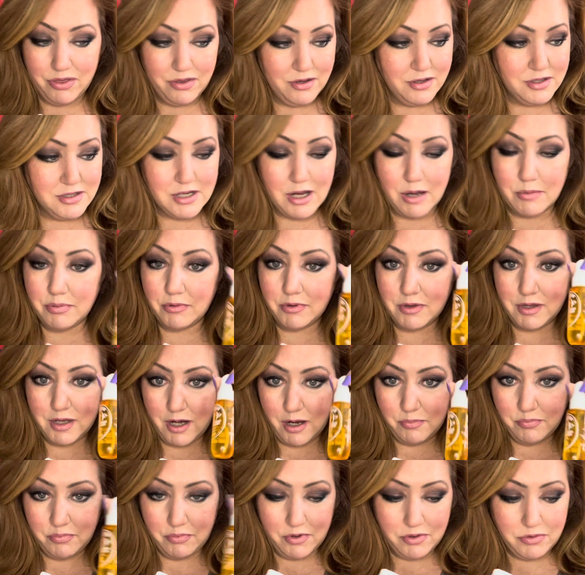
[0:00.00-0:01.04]
double it
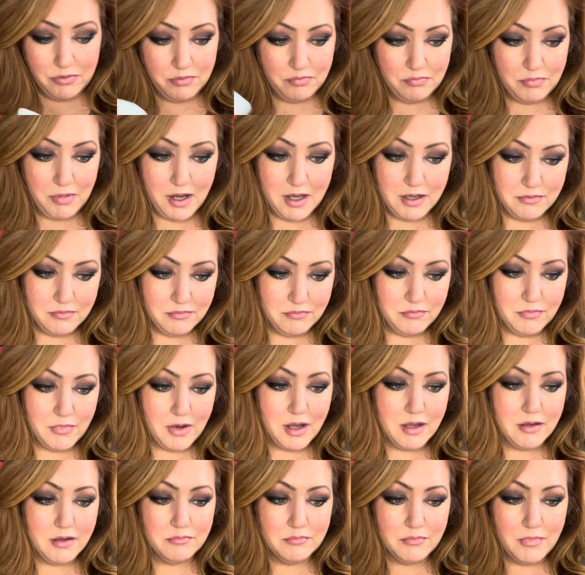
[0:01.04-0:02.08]
up with my
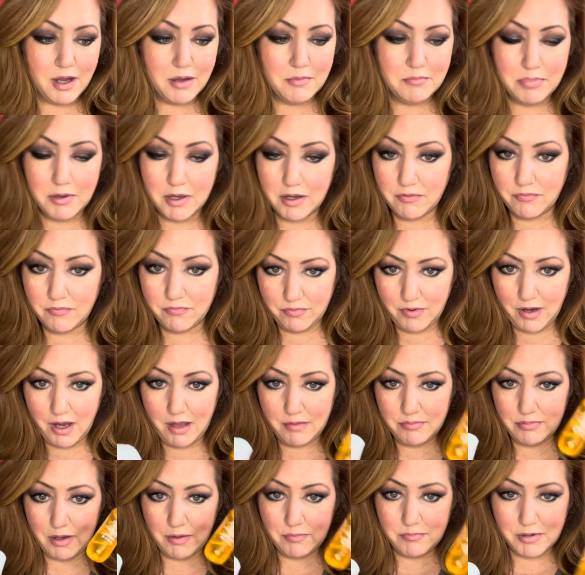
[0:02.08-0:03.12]
big, I have
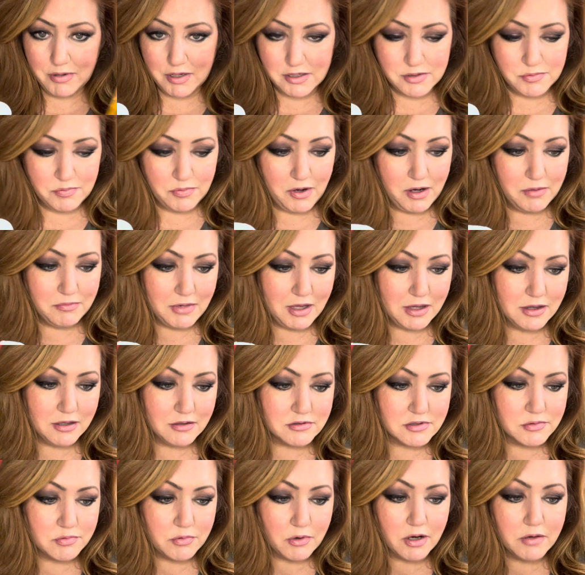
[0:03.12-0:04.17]
my big spray and my little
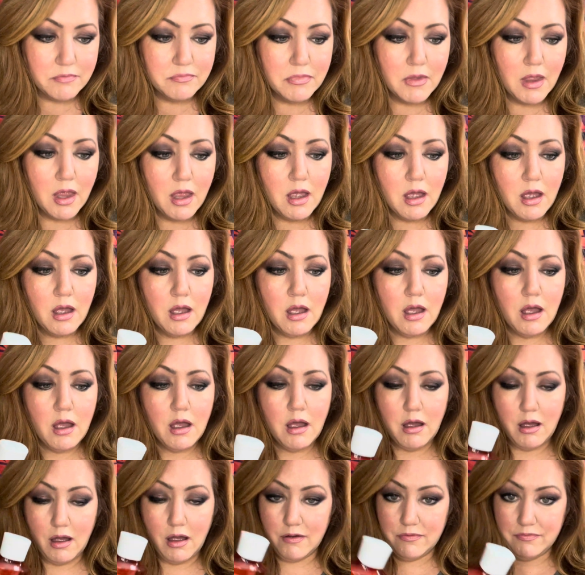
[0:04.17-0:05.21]
spray
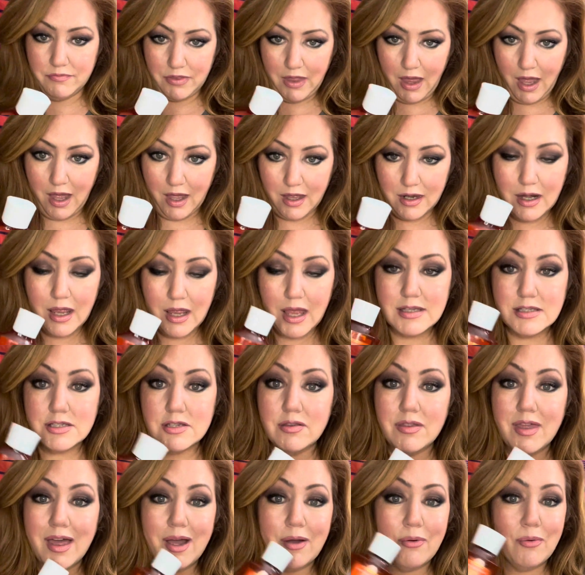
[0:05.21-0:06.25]
of that, and so
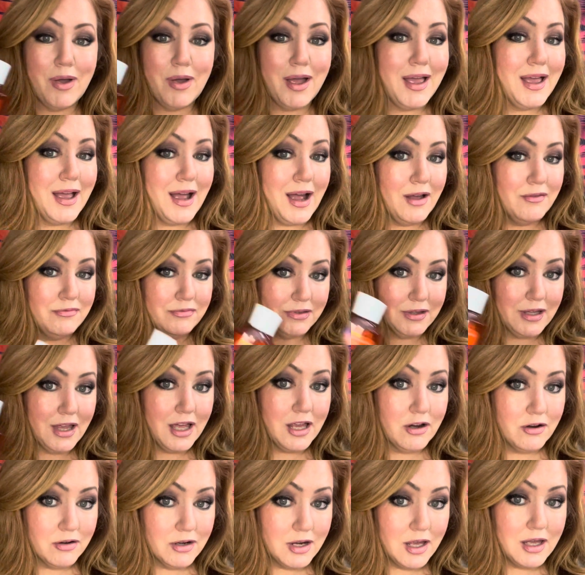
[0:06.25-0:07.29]
that way I've
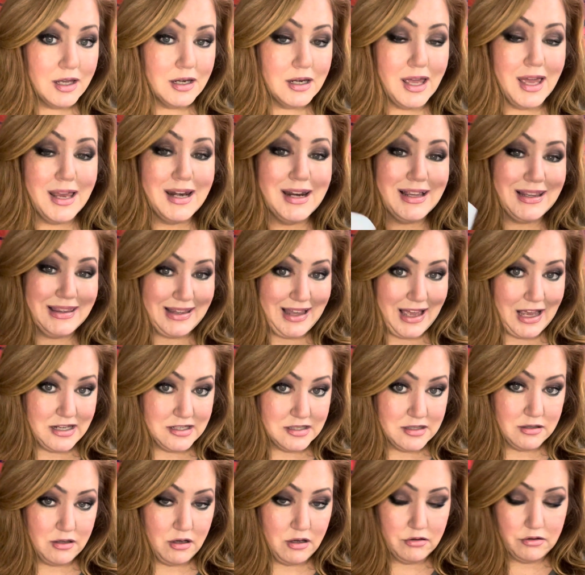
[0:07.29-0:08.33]
layered it and it lasts
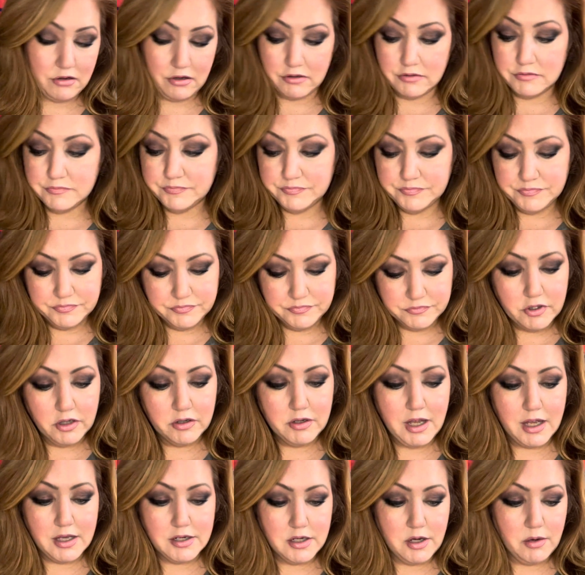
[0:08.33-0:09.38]
longer.
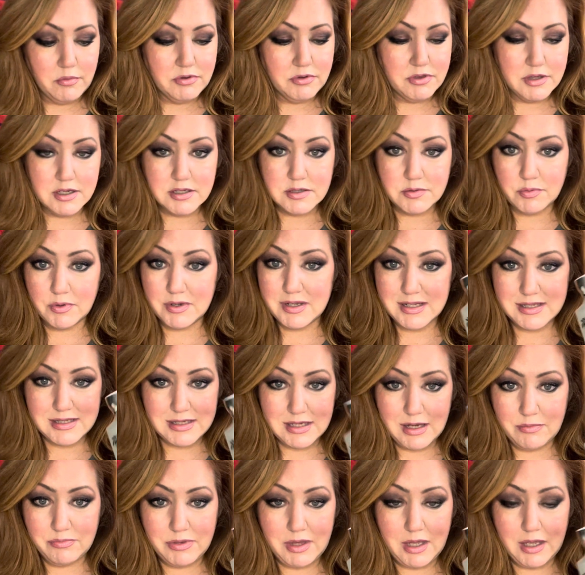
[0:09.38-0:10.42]
Okay, now with this one, the
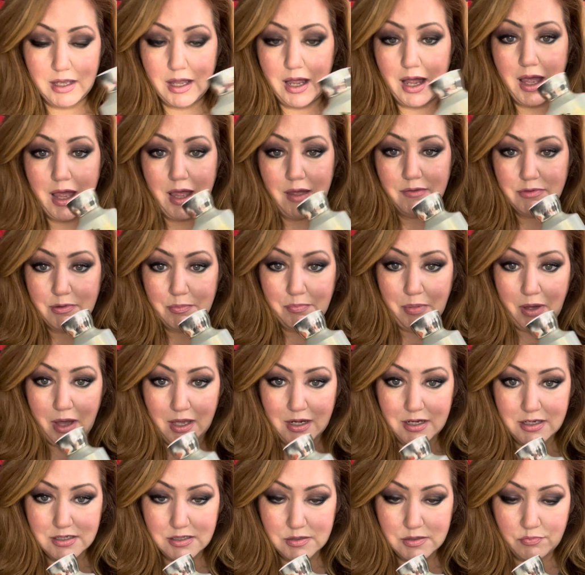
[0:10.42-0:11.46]
same thing. I have the
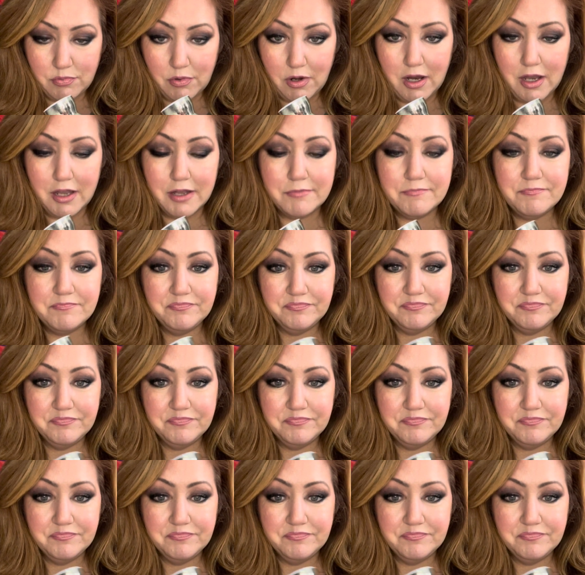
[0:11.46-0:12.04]
body spray.